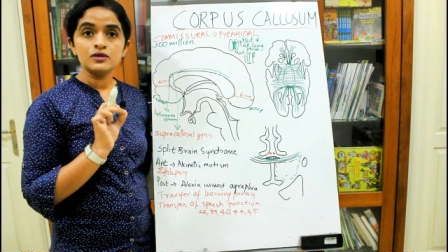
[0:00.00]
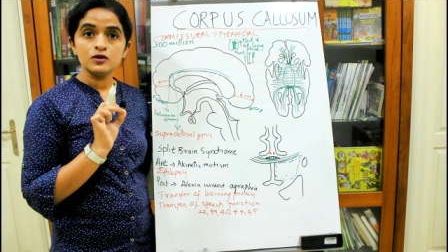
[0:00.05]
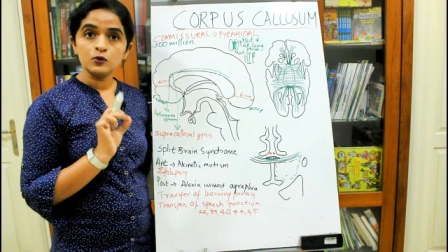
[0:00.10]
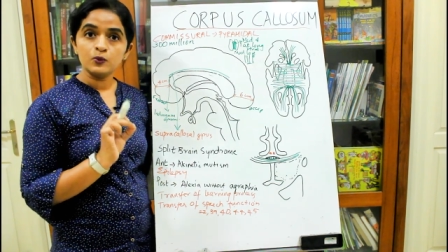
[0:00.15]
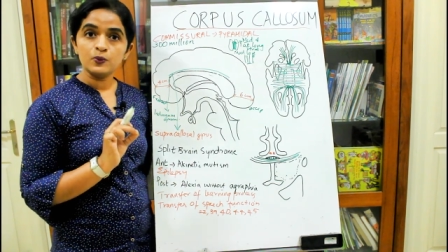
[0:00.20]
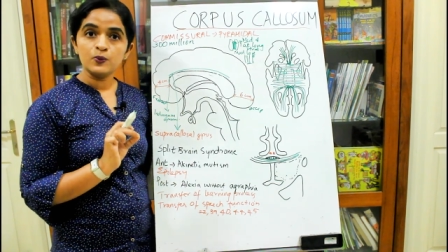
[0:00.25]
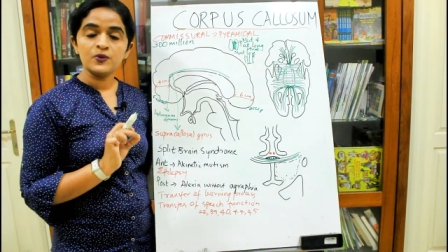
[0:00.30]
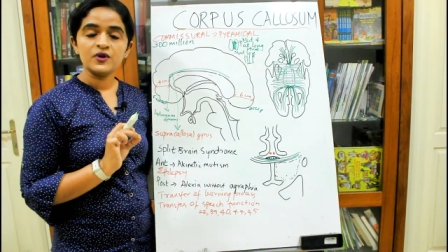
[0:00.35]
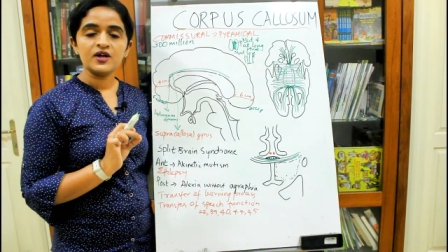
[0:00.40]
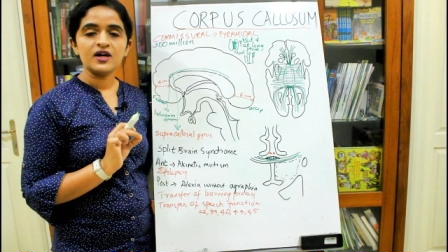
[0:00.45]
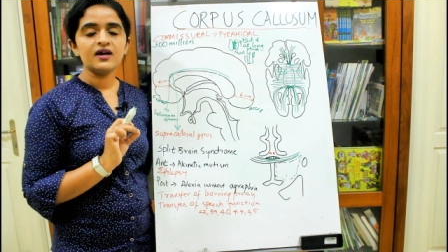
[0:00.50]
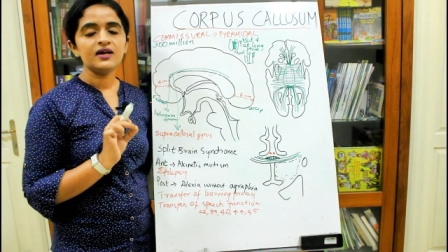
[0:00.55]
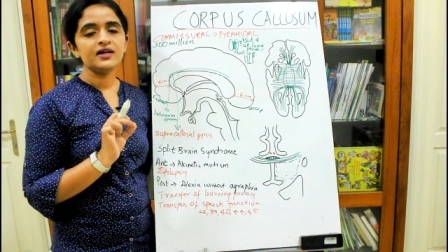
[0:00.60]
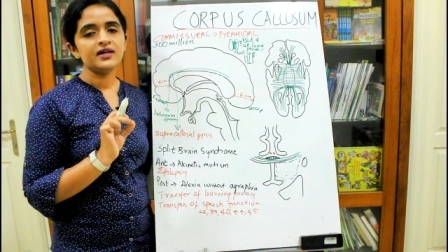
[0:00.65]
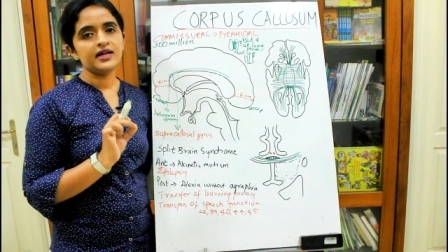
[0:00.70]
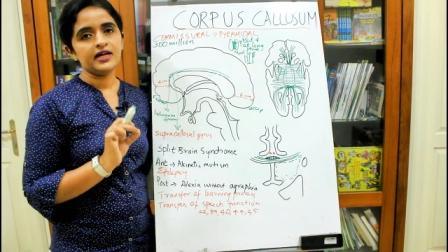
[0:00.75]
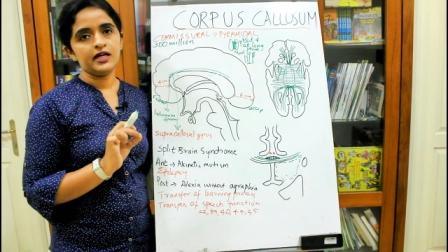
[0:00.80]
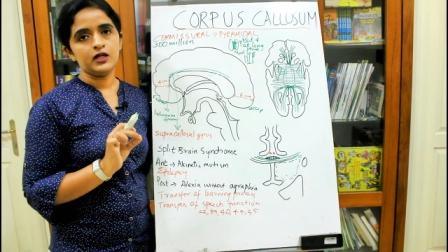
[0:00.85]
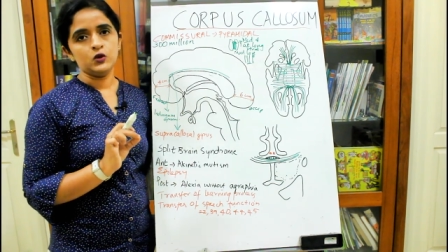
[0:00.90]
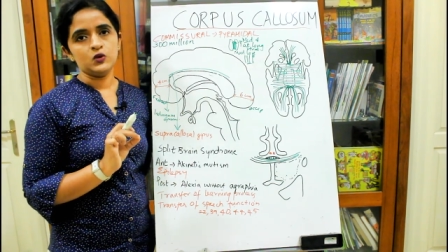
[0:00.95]

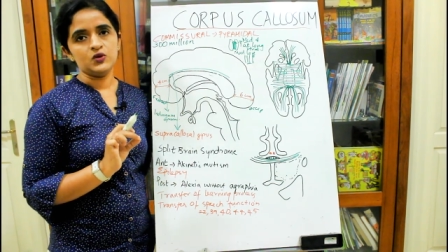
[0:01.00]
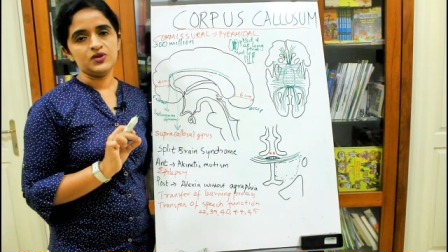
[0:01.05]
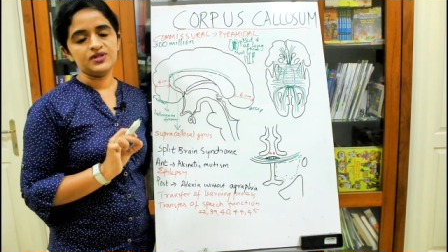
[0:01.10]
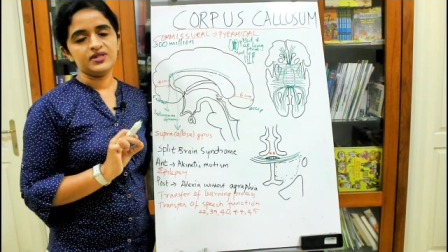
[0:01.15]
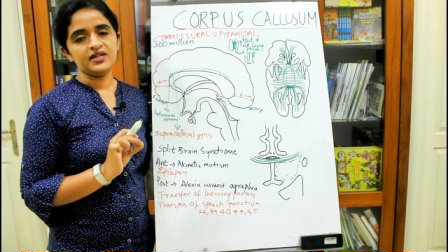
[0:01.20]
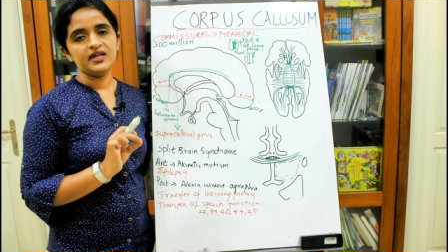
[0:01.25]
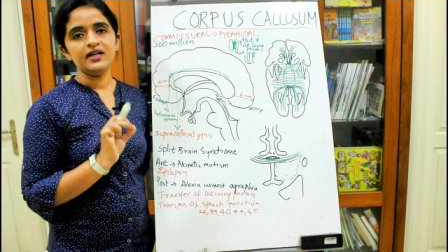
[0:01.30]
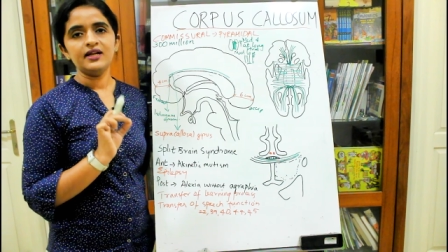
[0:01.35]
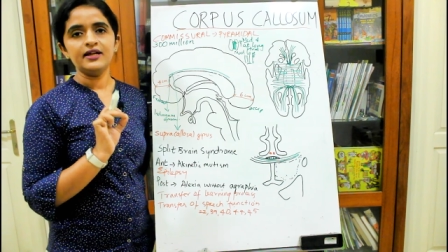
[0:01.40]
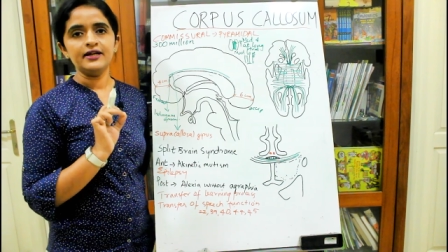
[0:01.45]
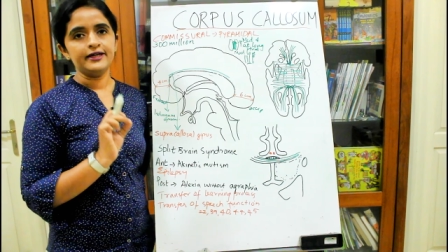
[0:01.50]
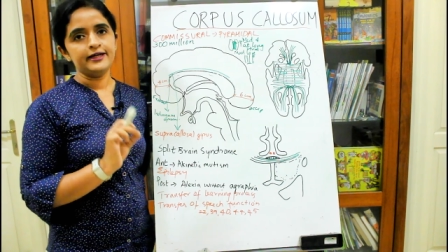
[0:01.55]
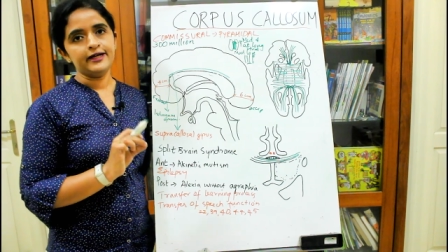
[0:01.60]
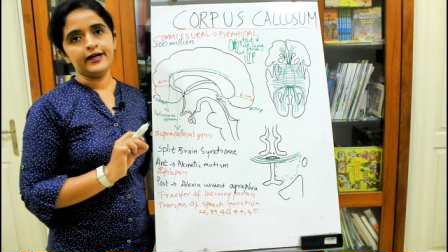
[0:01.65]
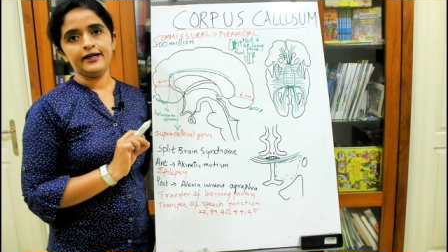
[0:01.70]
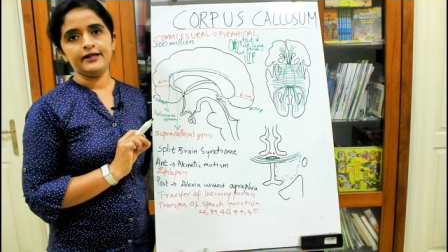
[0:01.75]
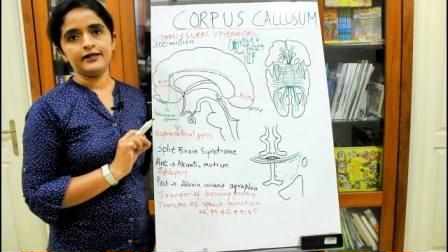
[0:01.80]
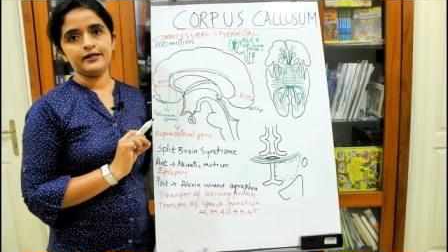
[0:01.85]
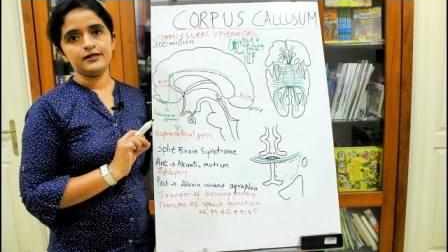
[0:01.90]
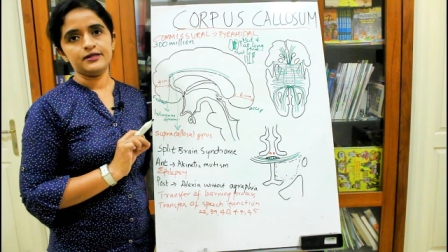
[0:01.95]
supracallosal
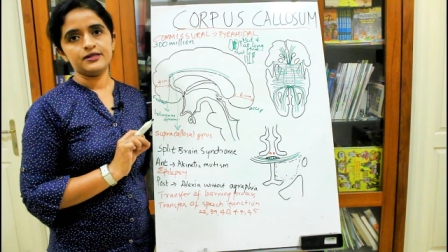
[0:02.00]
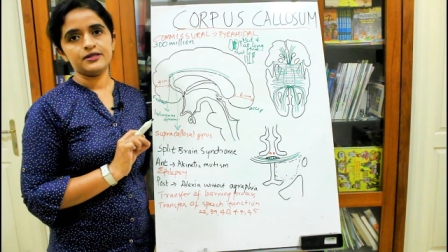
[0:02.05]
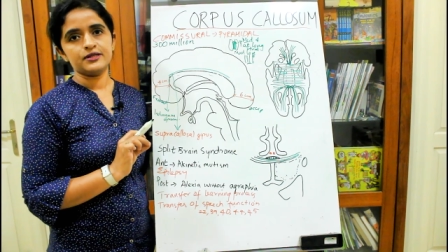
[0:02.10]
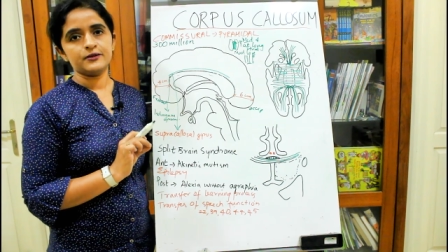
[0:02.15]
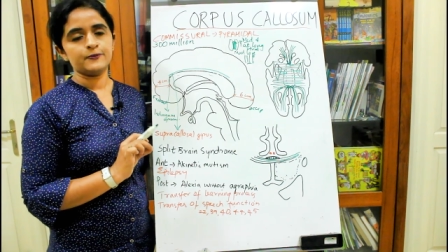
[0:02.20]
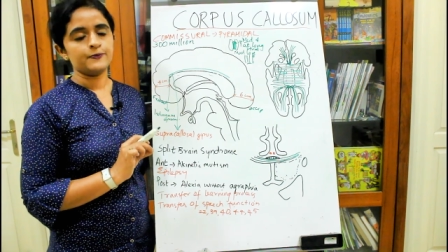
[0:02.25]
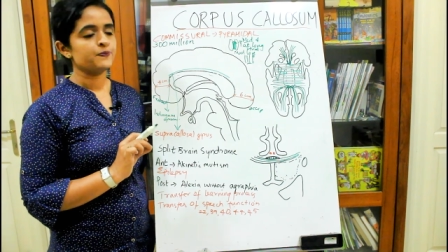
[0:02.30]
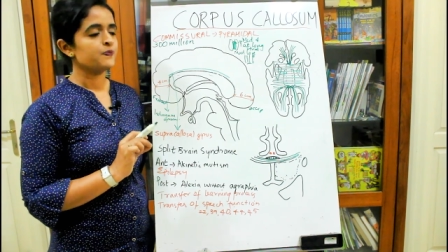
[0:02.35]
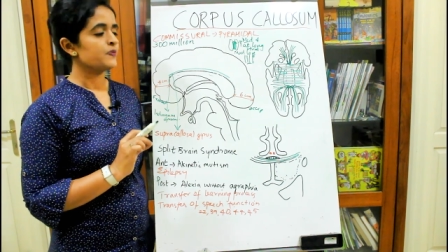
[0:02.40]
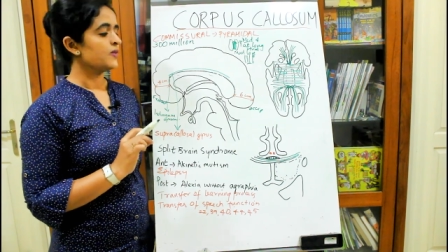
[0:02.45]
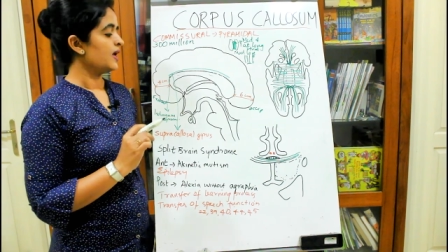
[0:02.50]
gyrus.